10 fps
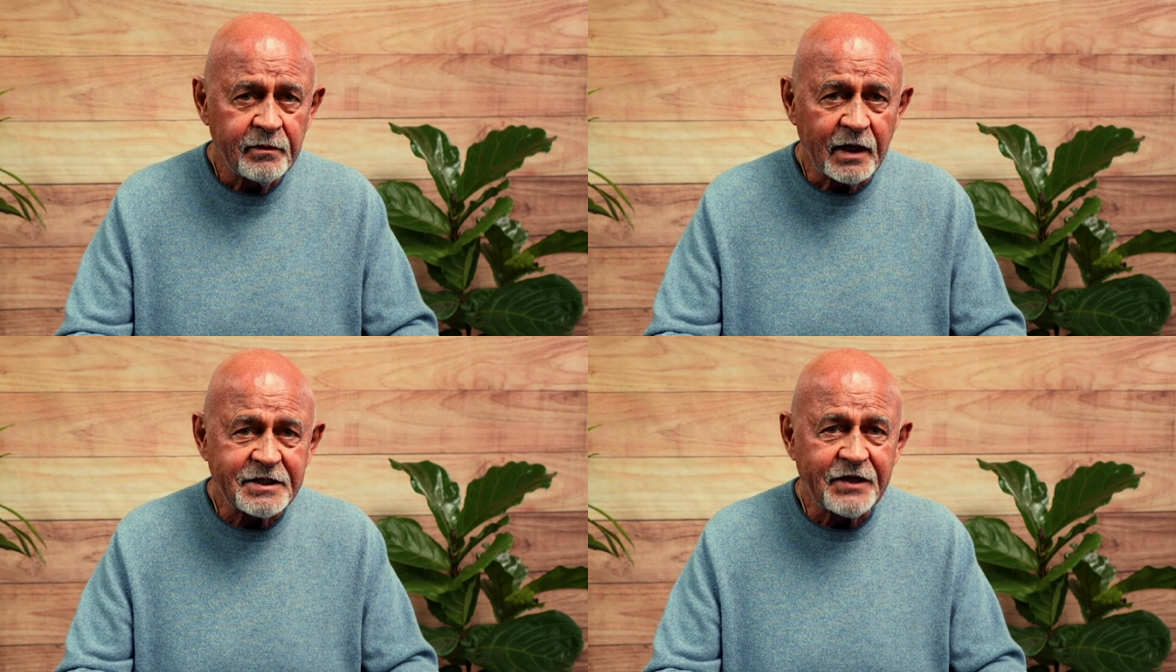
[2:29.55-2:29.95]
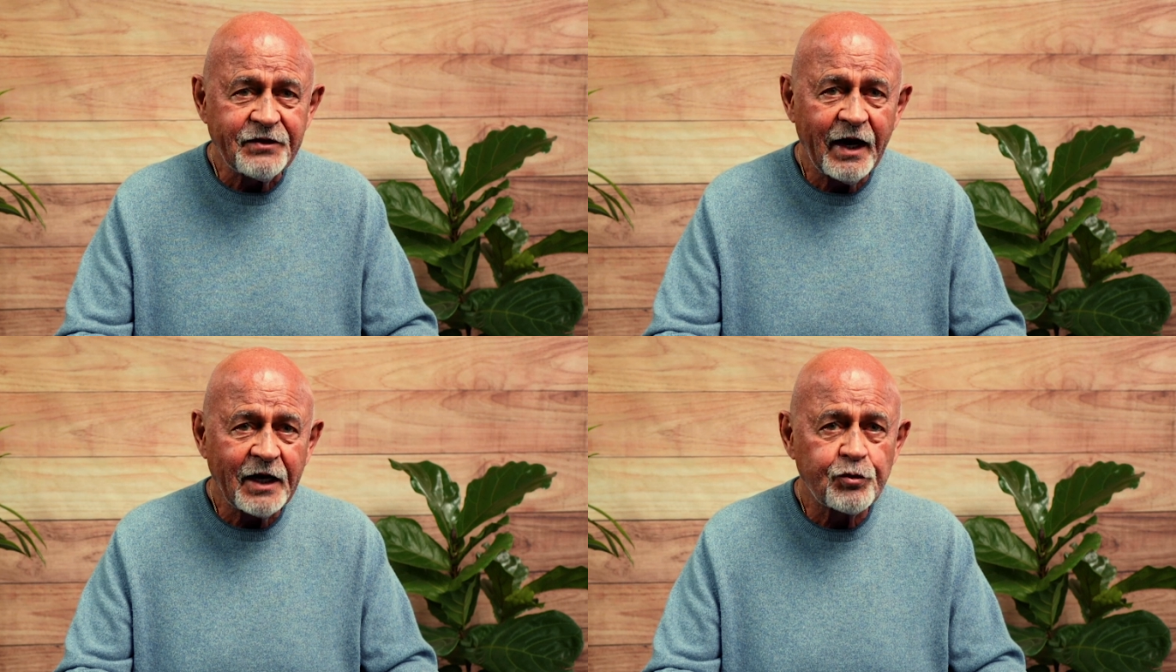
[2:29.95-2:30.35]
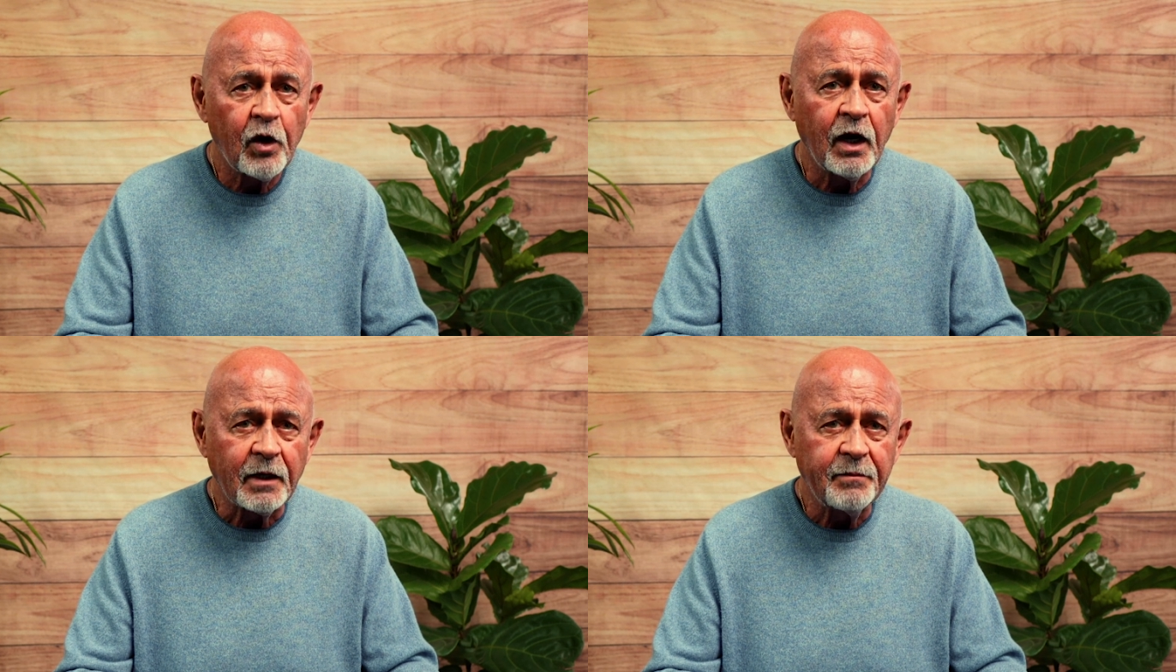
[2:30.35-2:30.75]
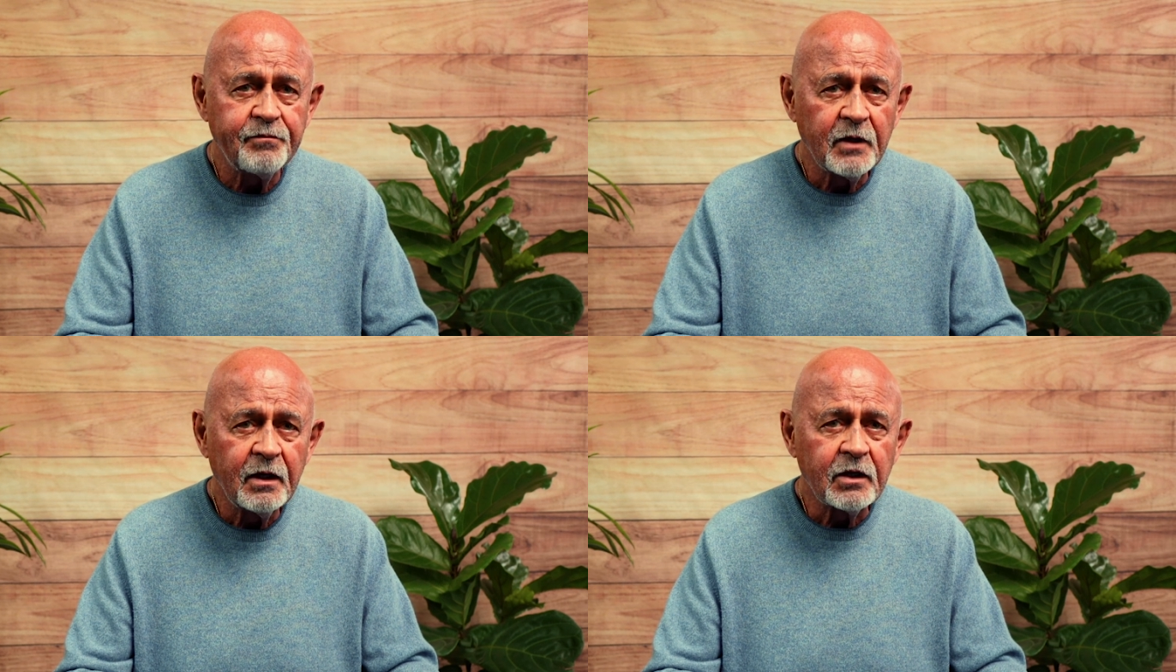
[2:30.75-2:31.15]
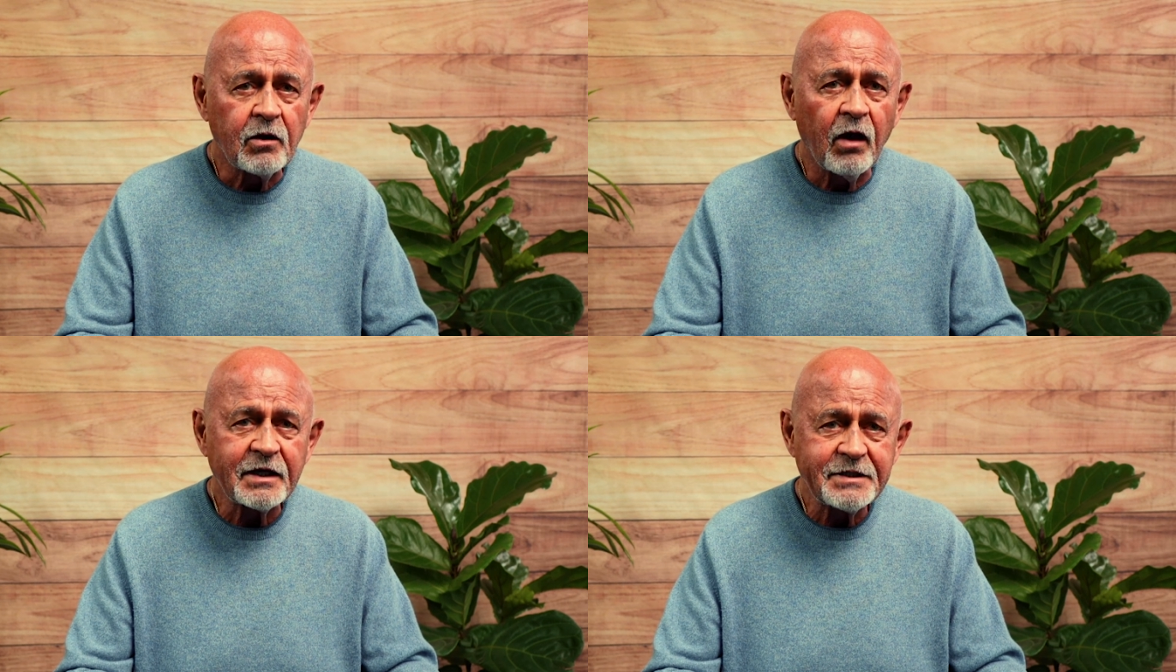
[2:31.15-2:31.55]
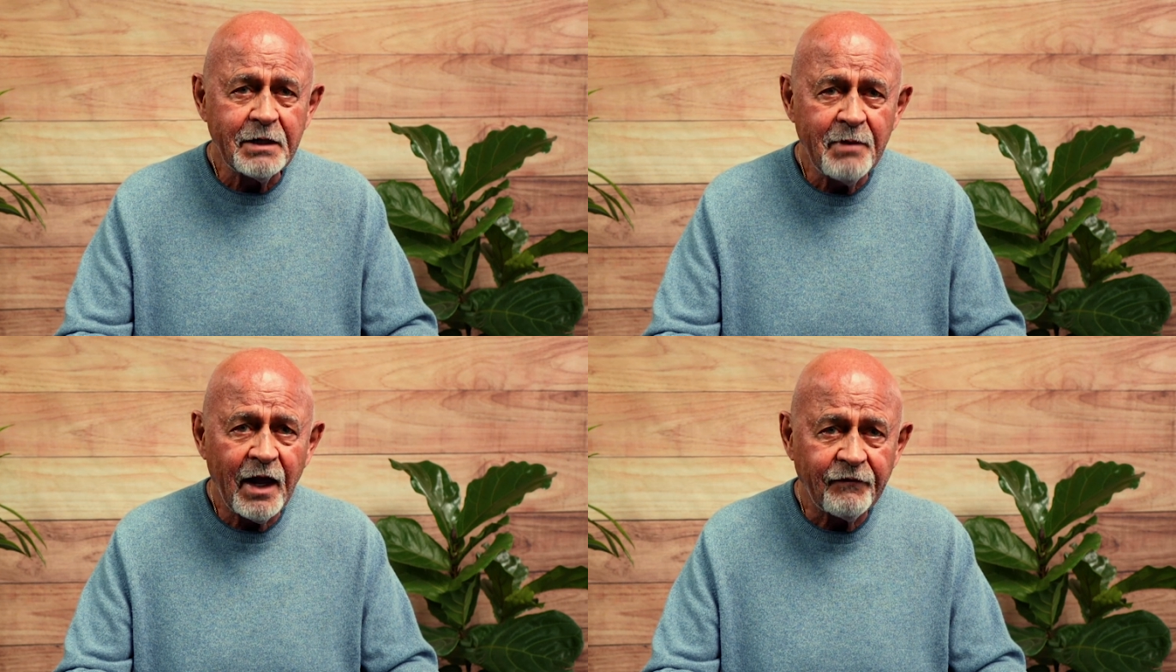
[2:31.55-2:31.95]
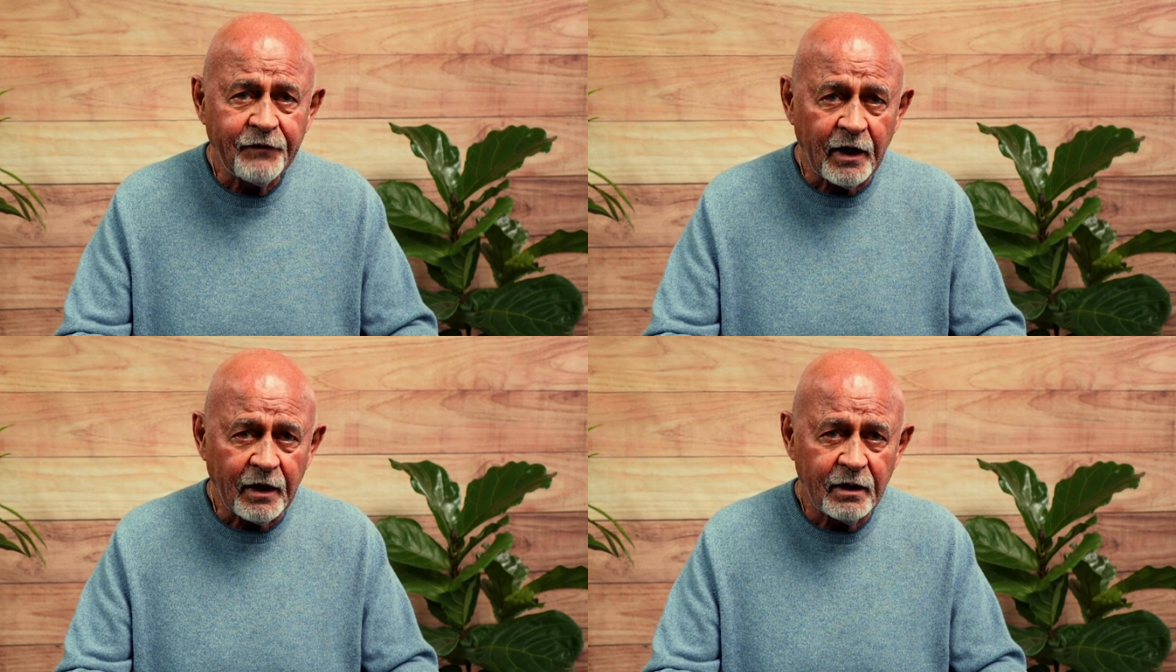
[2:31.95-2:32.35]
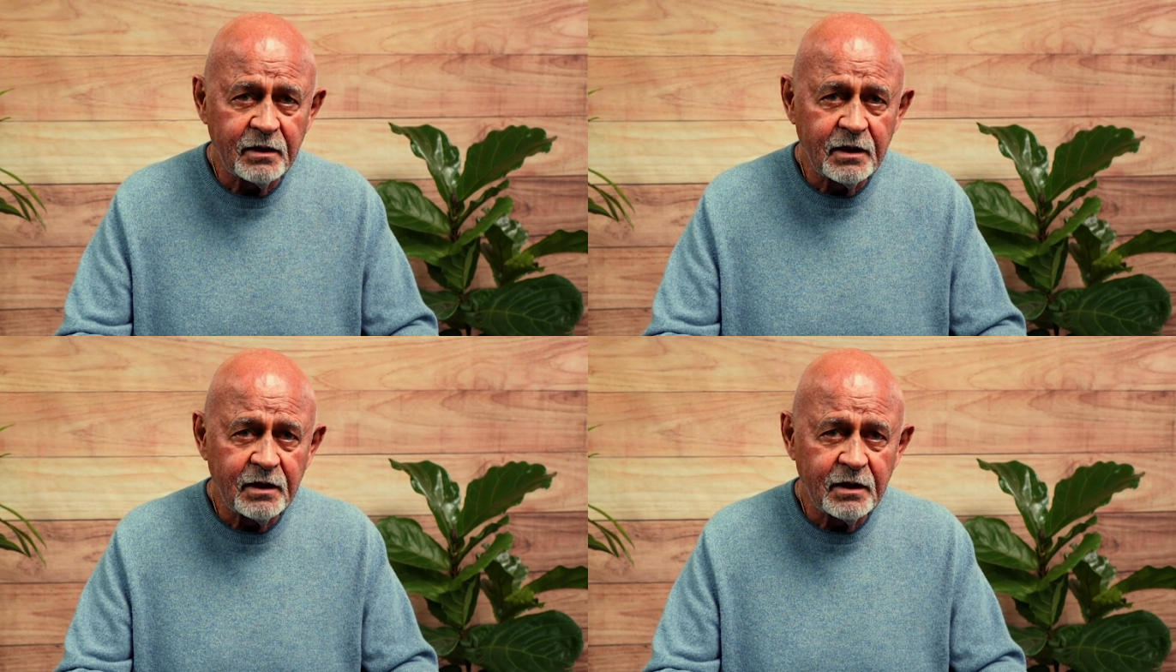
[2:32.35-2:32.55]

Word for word: a synthetic drug called acetaminophen,